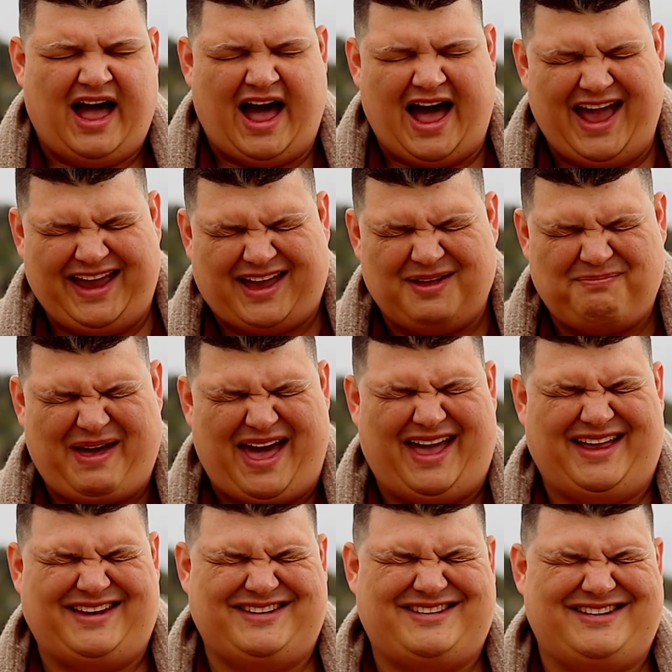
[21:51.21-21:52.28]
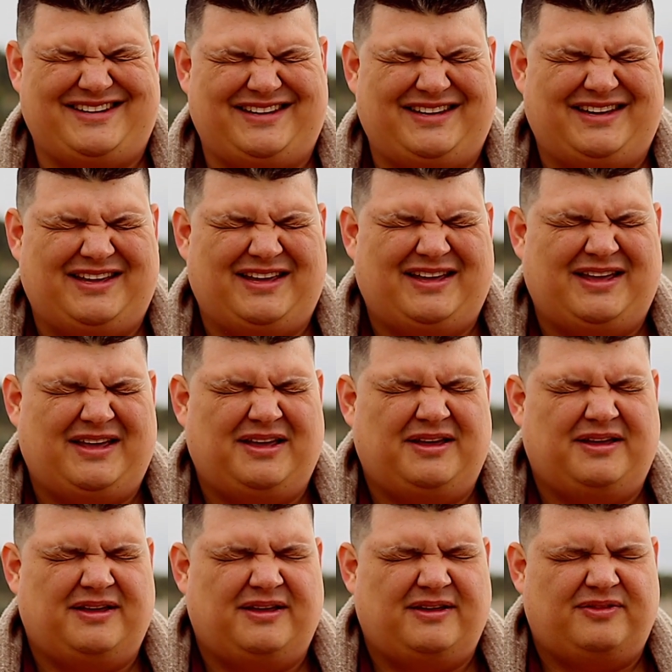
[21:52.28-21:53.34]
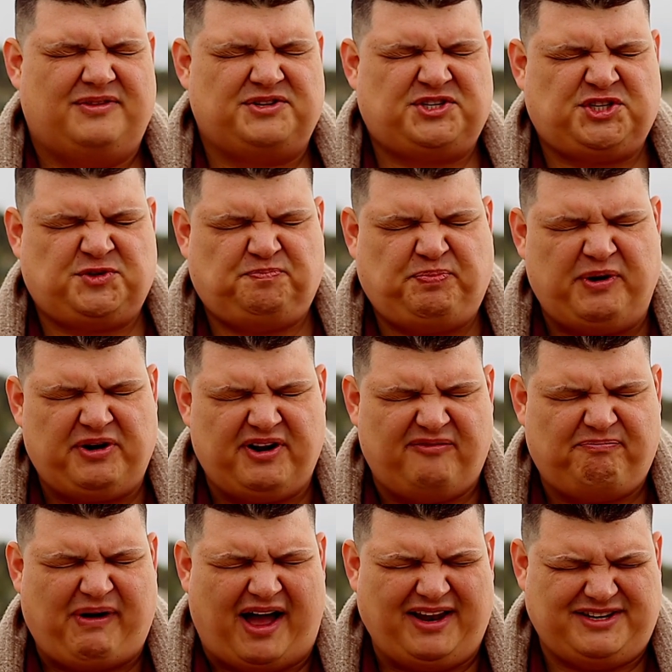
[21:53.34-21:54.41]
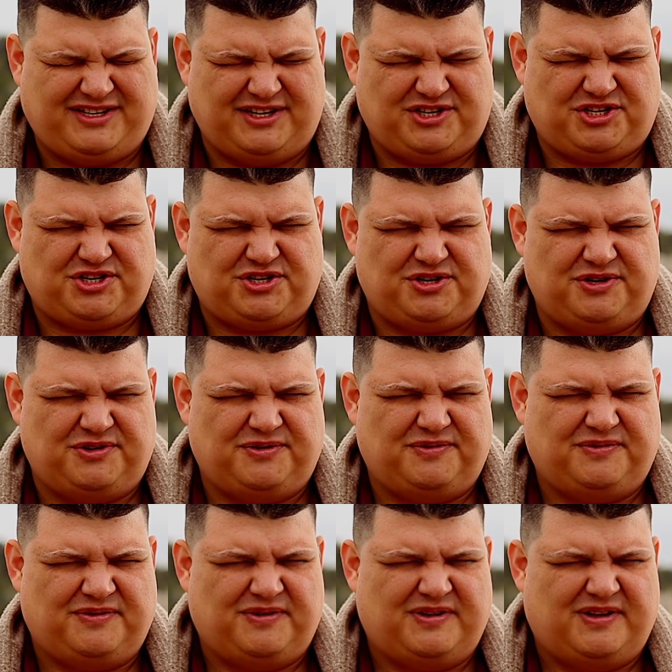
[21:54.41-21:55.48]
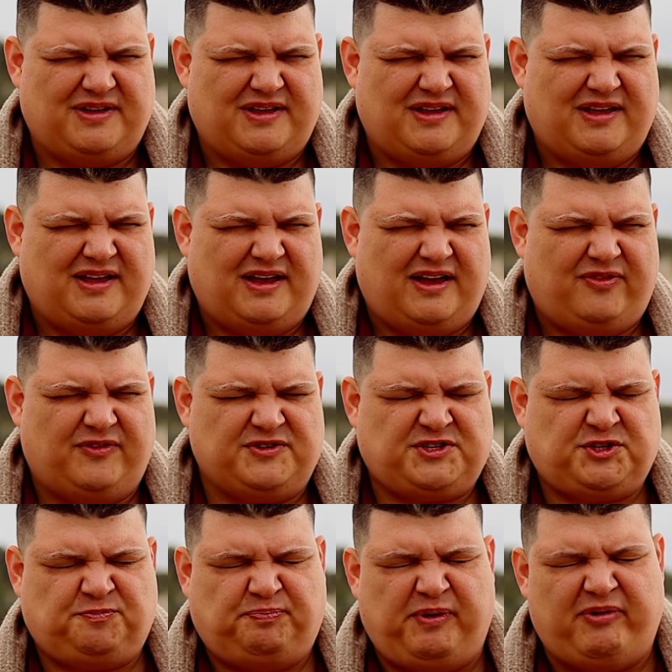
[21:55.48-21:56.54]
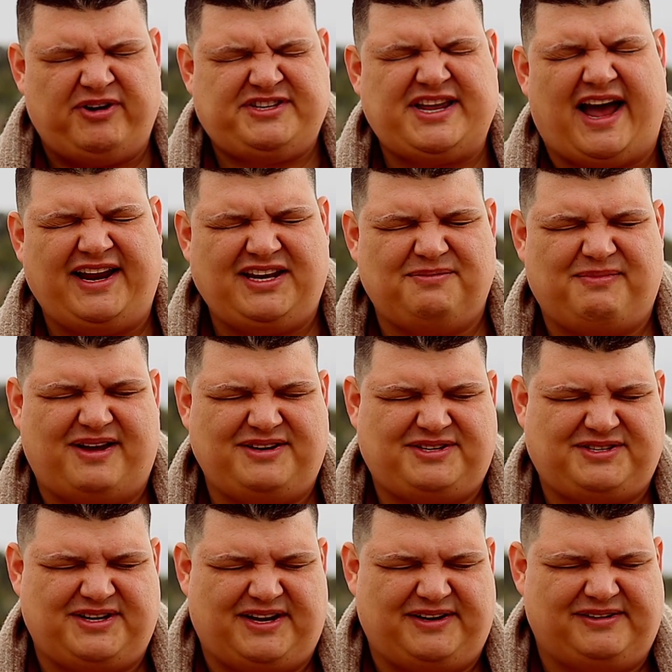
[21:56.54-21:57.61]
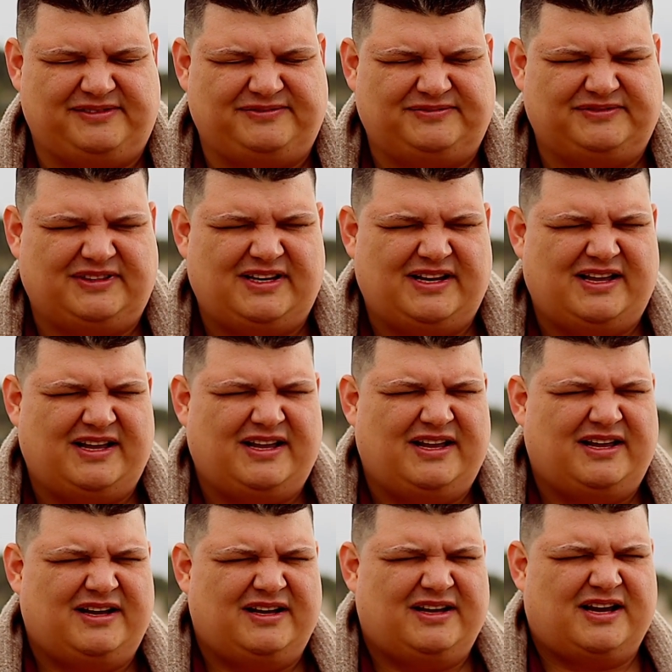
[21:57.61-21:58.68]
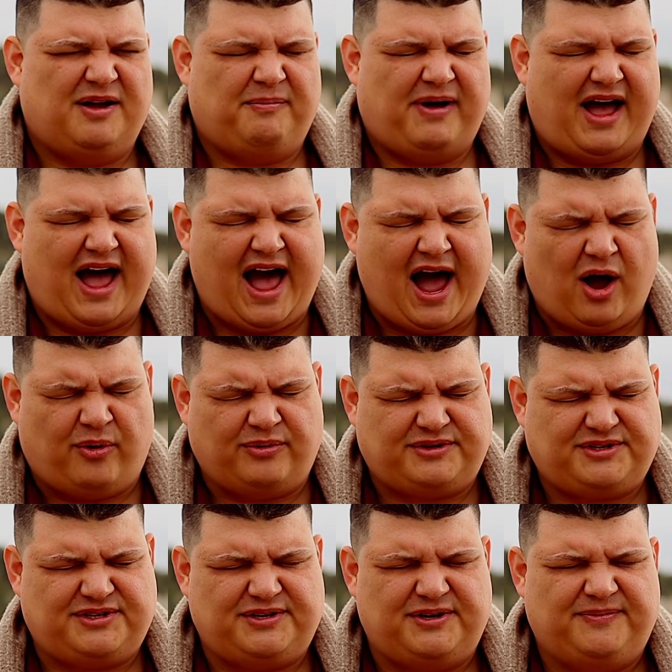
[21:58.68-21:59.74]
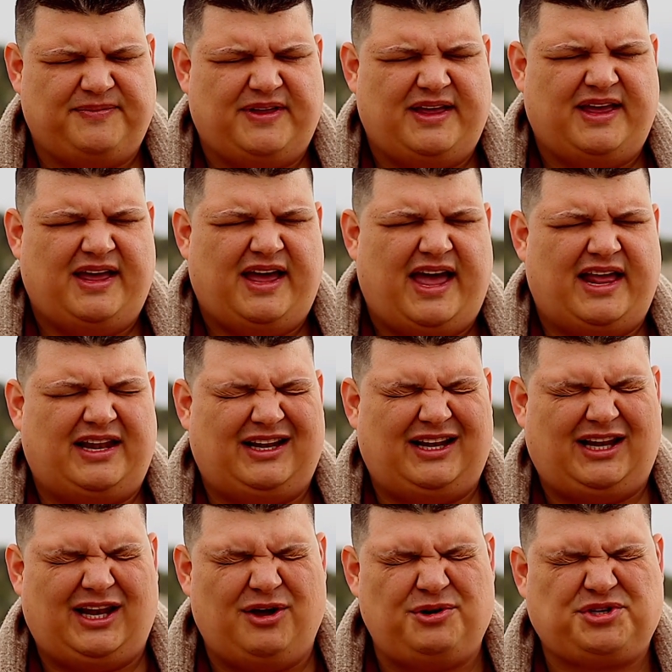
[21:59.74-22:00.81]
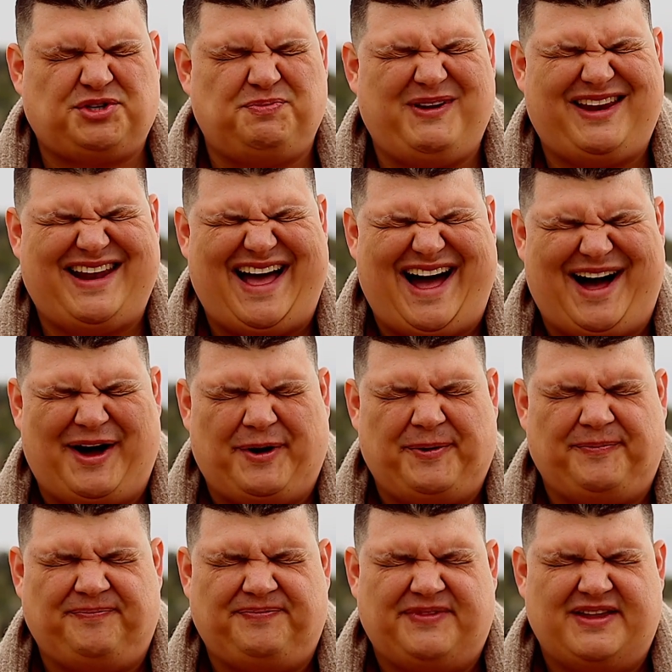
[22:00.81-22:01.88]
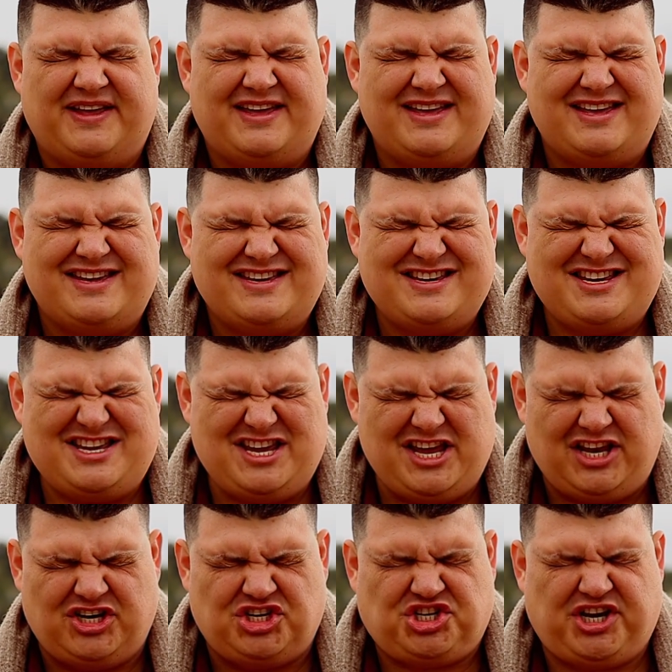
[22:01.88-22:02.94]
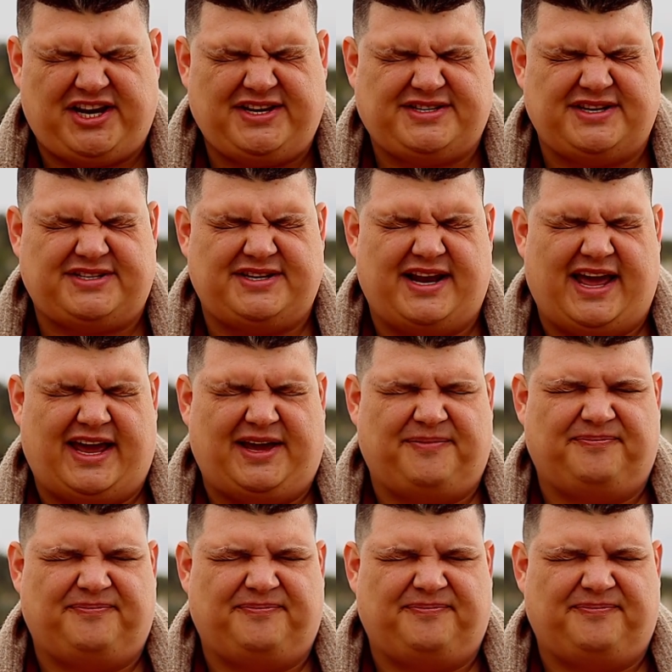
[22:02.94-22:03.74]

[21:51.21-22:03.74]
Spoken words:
I command the spirit of bondage and the spirit tied to my sin, come out and loose me now in Jesus' name.